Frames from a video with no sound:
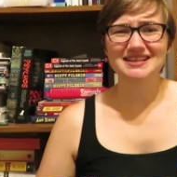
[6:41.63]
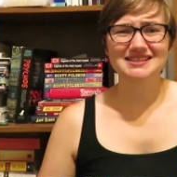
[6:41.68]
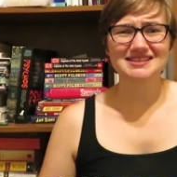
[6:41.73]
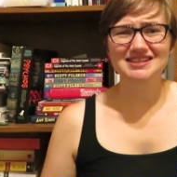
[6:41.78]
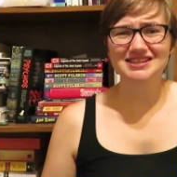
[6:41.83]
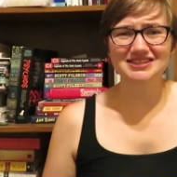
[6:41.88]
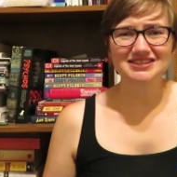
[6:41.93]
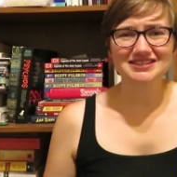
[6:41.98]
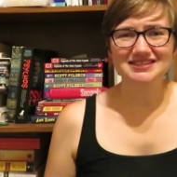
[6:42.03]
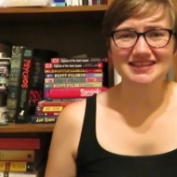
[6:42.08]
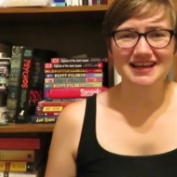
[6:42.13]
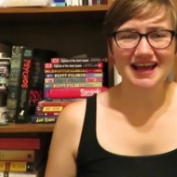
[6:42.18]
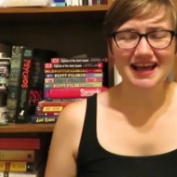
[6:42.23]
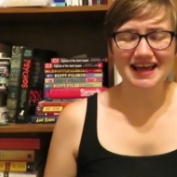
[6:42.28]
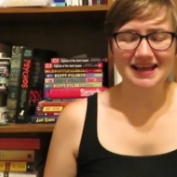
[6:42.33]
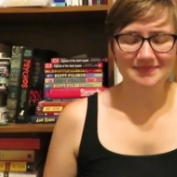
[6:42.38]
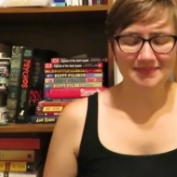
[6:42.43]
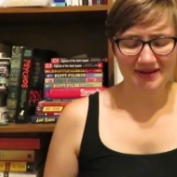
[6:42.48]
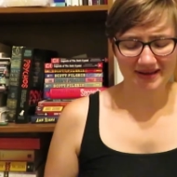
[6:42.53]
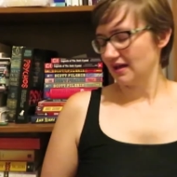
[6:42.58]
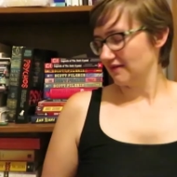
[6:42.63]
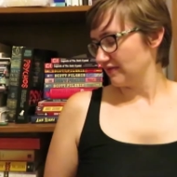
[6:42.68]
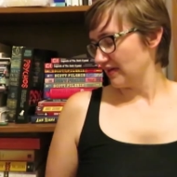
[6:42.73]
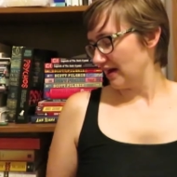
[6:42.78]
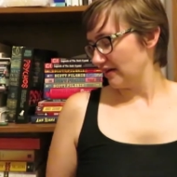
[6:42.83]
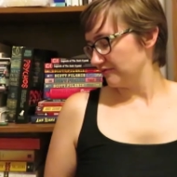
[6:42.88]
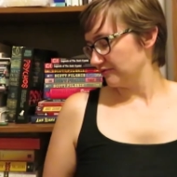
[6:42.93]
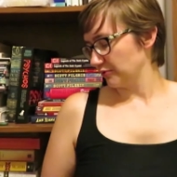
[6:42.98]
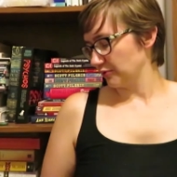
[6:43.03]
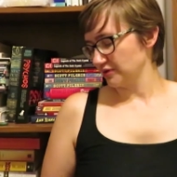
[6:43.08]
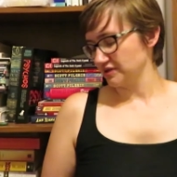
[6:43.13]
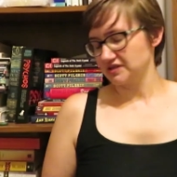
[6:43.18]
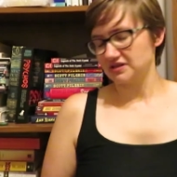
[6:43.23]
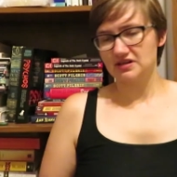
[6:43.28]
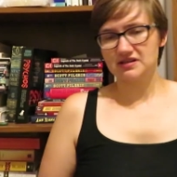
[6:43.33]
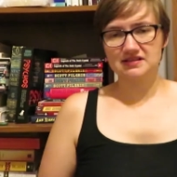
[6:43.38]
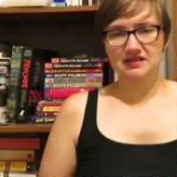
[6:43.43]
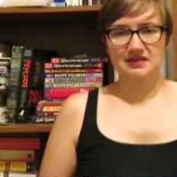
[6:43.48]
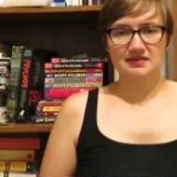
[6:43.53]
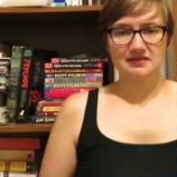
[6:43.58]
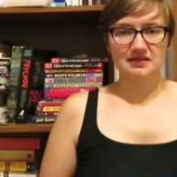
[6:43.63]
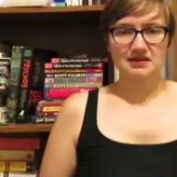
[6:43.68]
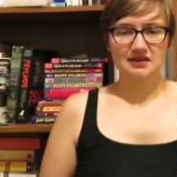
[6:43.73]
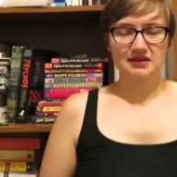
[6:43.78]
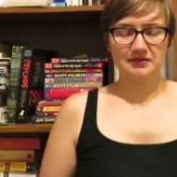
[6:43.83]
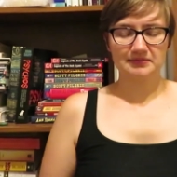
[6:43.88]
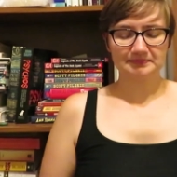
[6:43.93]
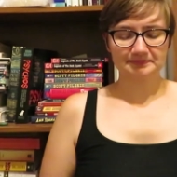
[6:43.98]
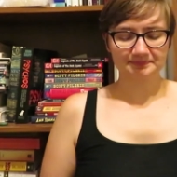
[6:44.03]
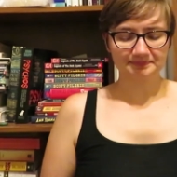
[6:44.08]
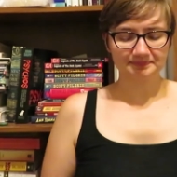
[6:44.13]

It's a good time. Gave that 4 stars, I think.